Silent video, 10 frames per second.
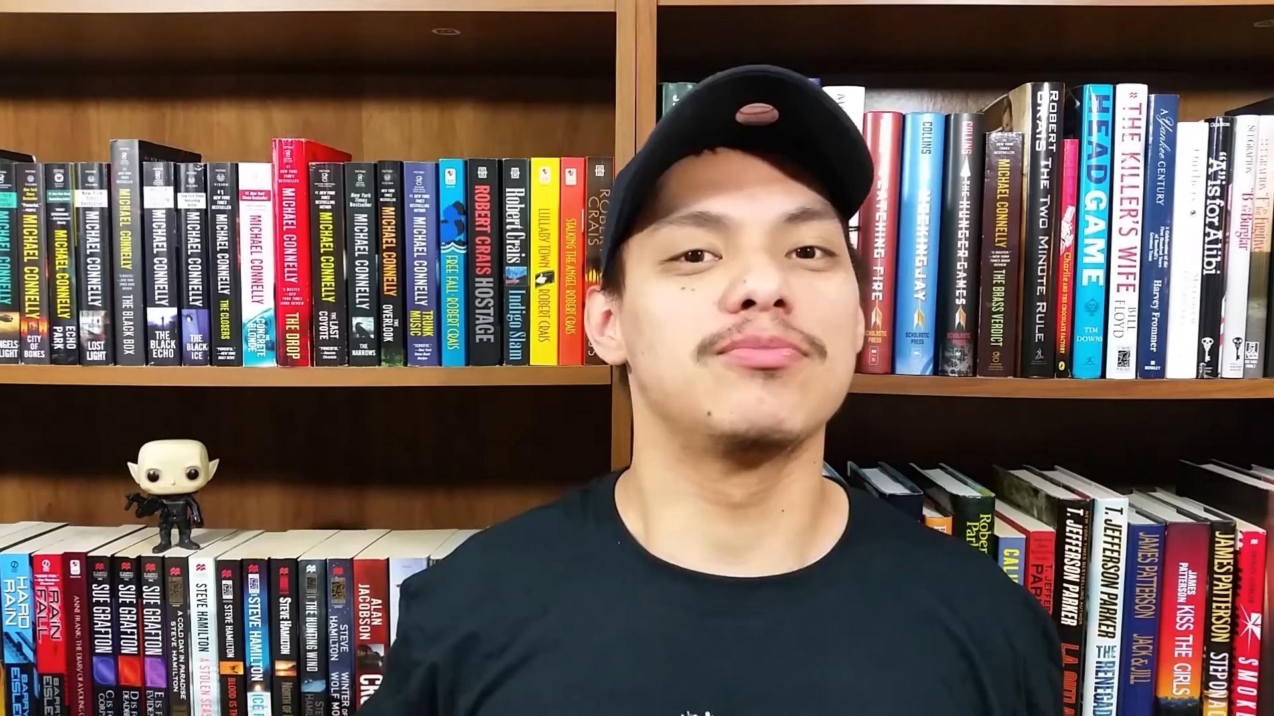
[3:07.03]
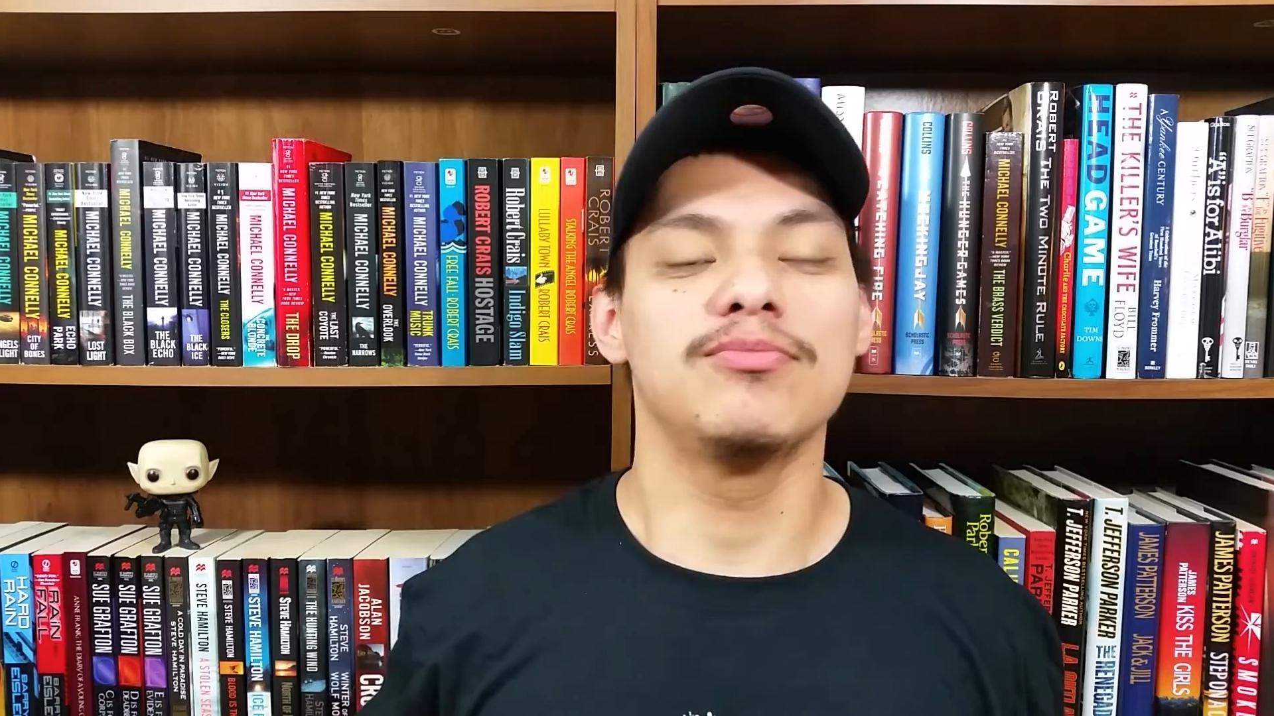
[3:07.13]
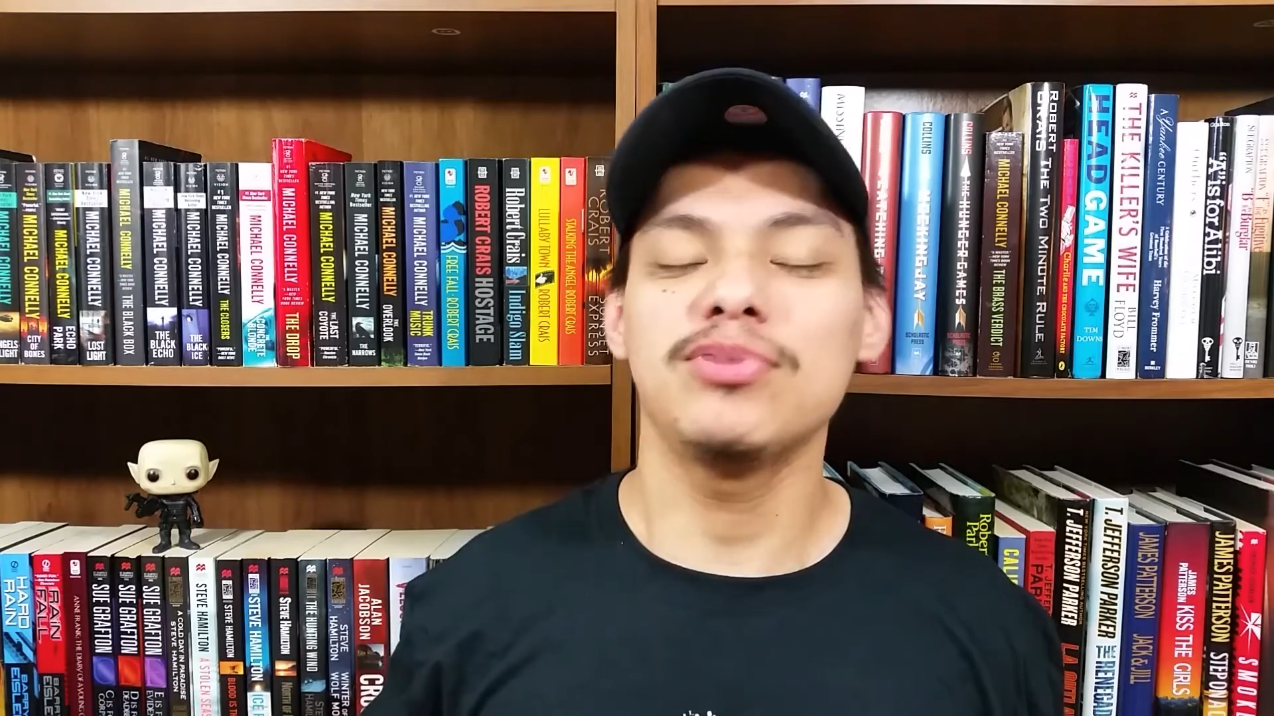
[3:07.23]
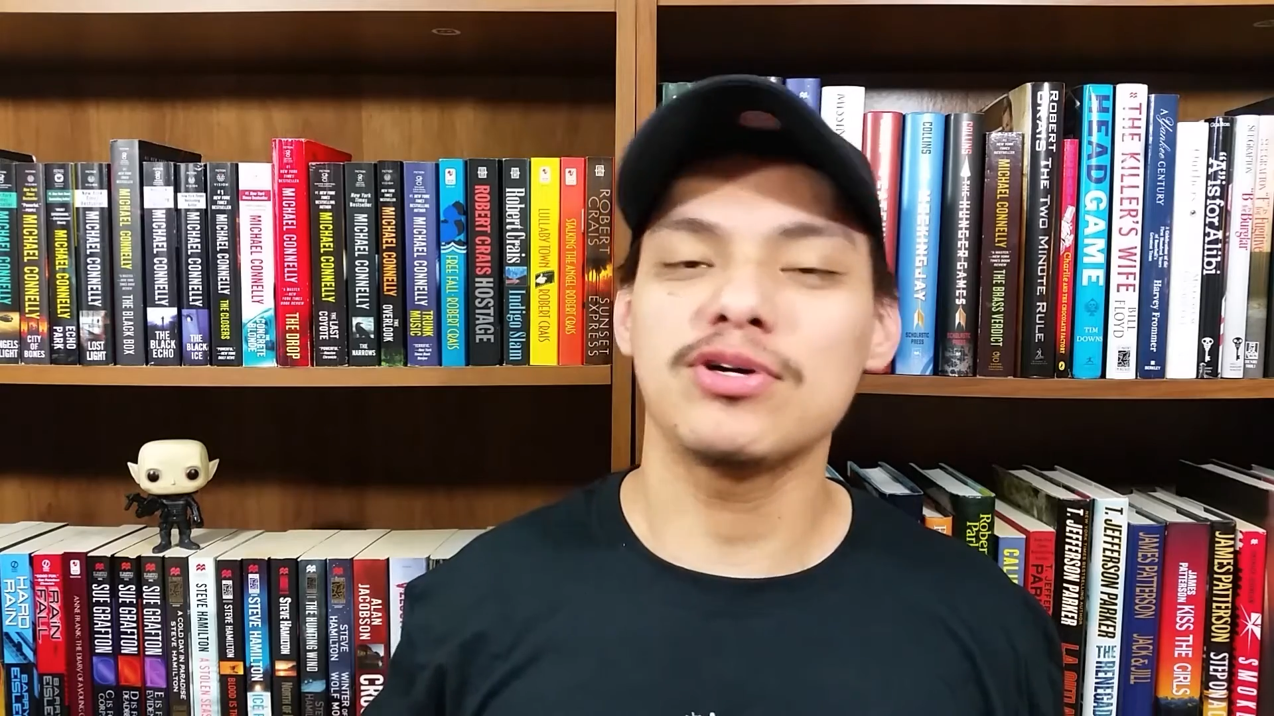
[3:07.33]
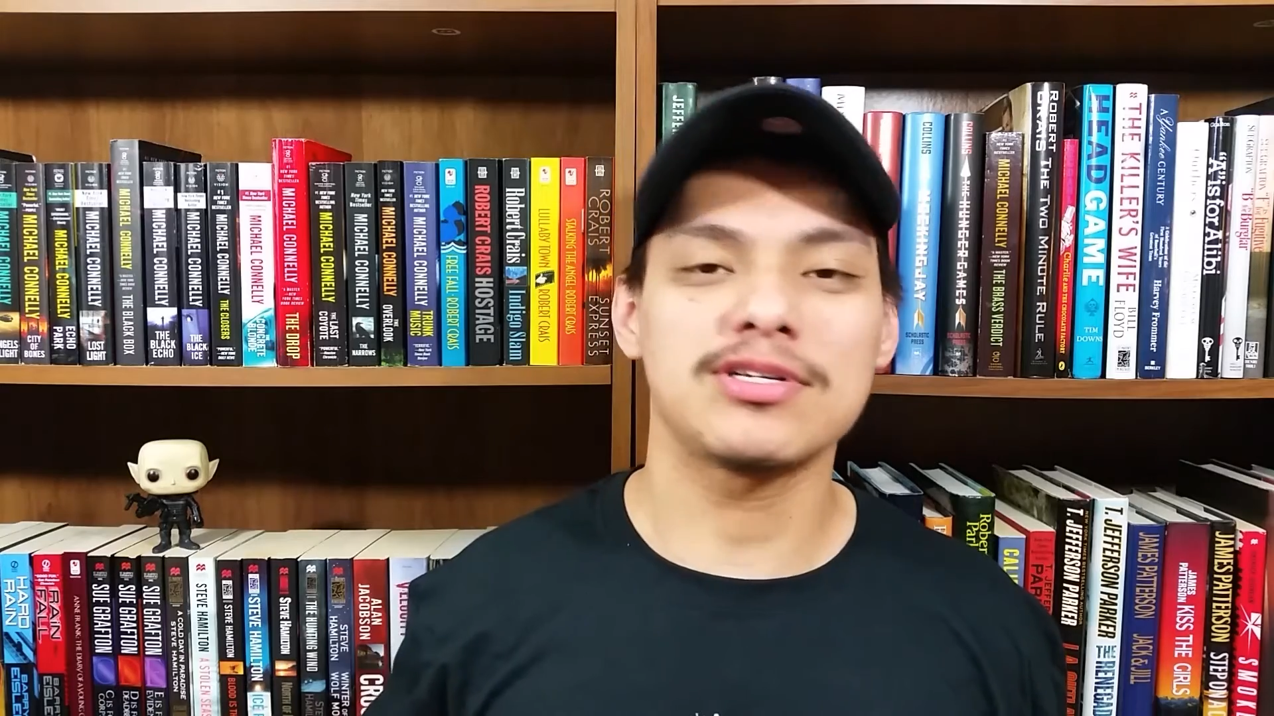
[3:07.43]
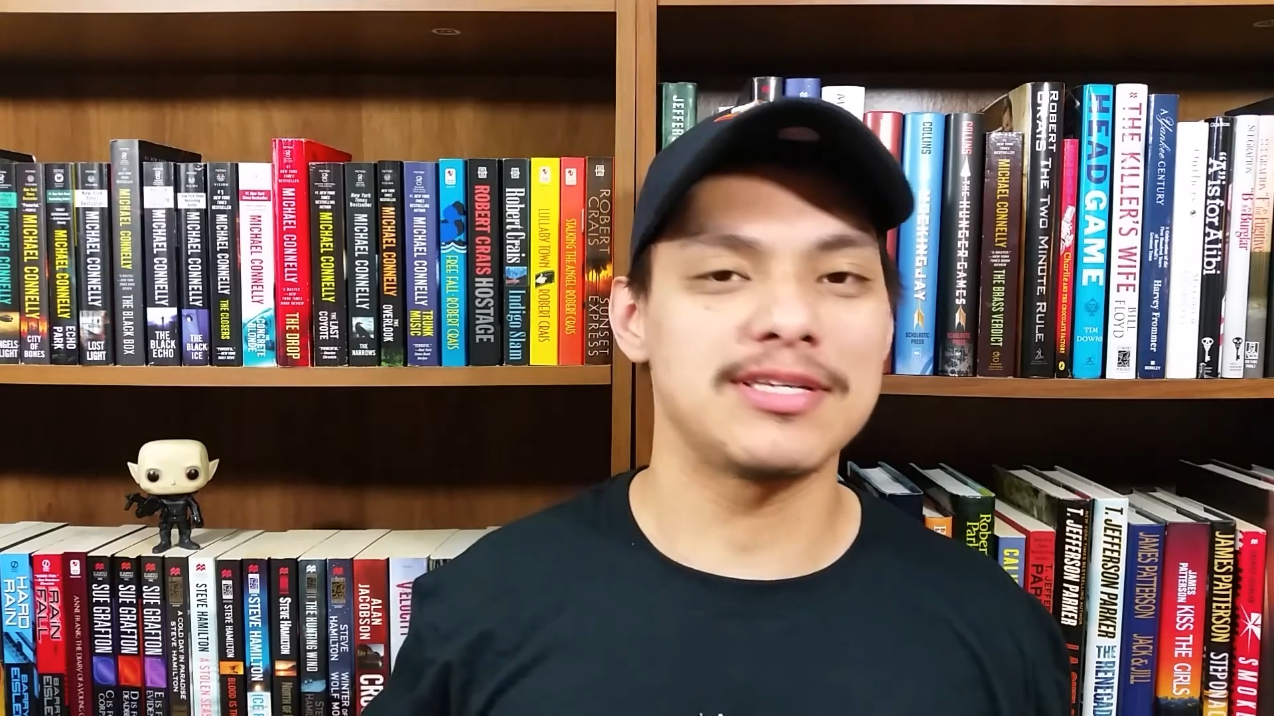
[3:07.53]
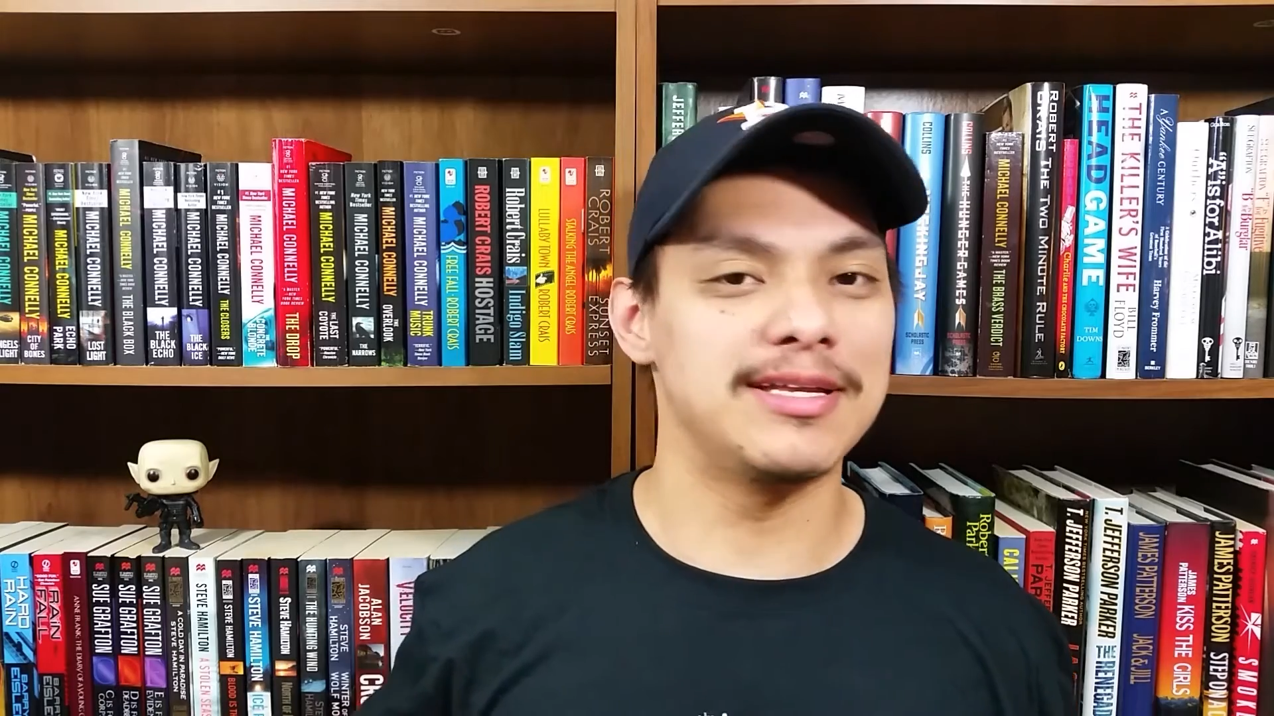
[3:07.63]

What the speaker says: books